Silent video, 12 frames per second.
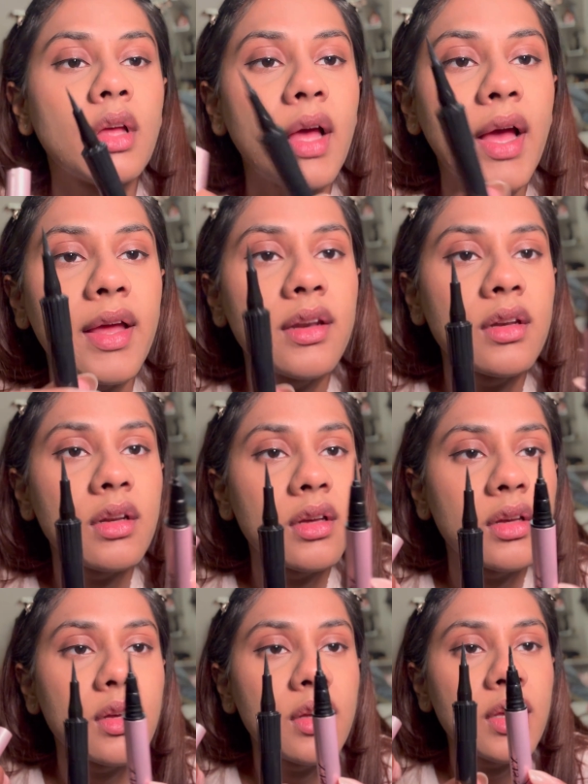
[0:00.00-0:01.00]
And
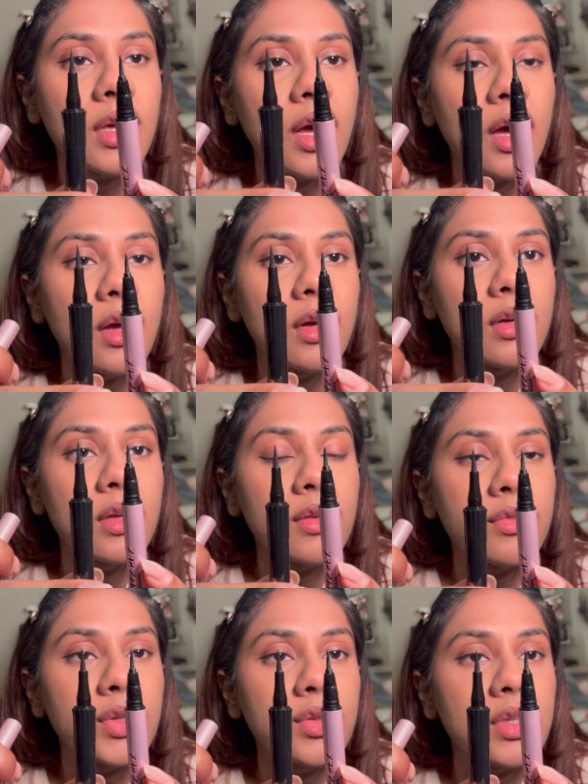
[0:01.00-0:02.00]
yeah,
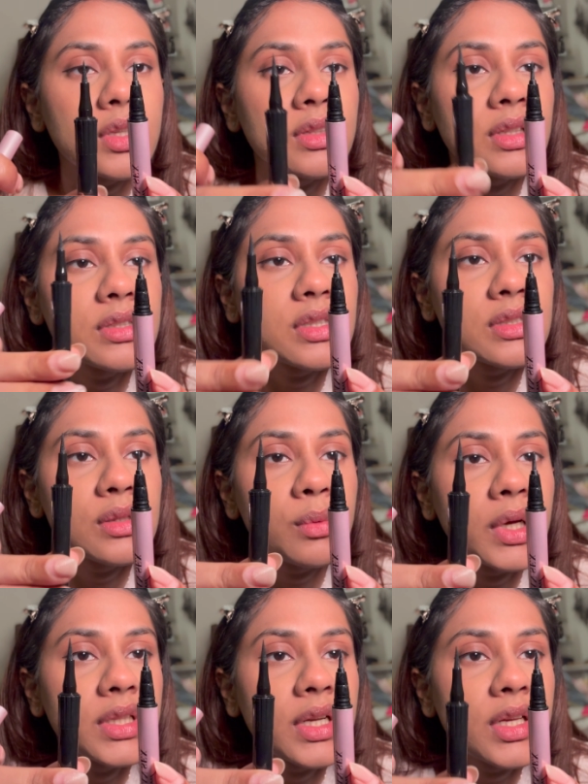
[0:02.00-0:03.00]
if you can, this is the
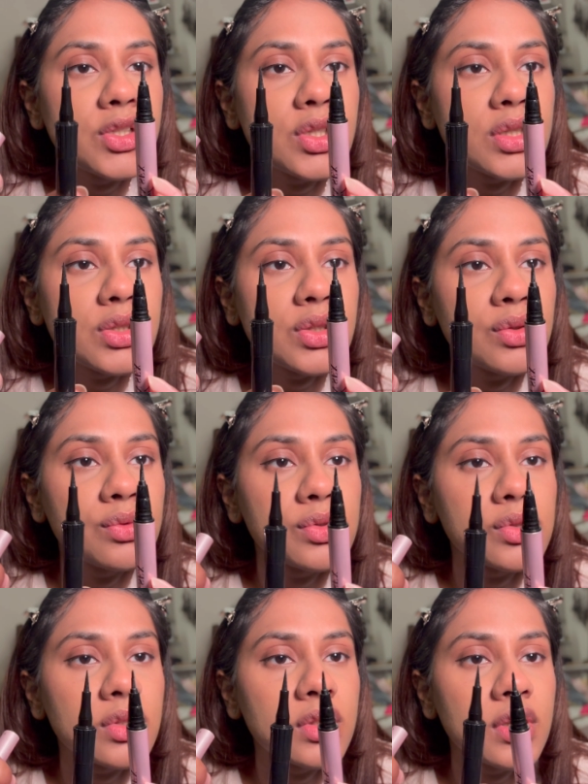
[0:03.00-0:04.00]
one that I just used.
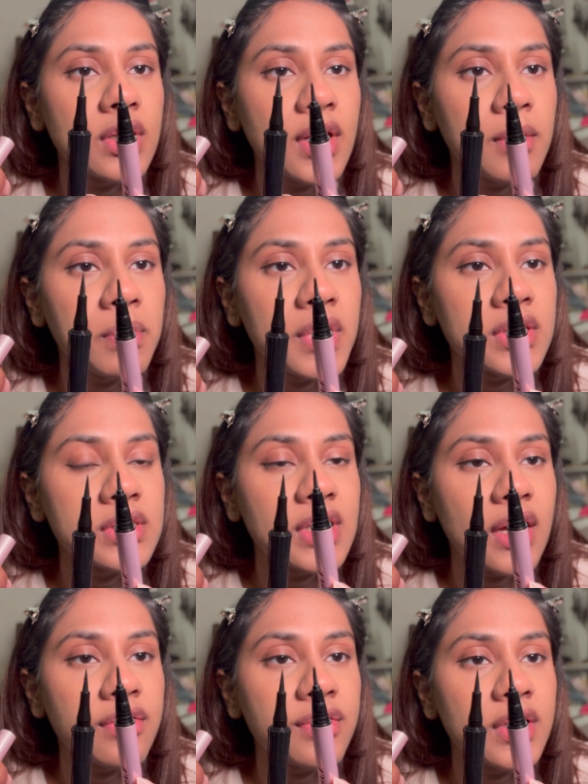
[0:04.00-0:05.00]
So the tip is
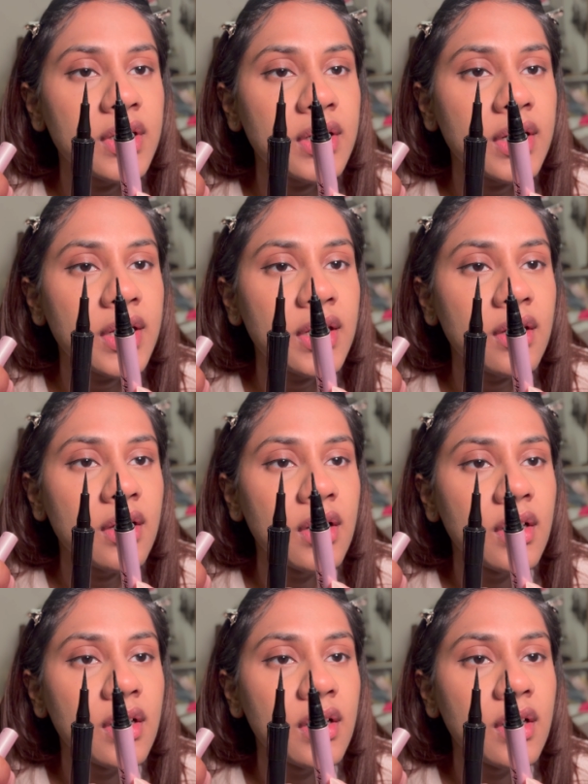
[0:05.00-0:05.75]
definitely,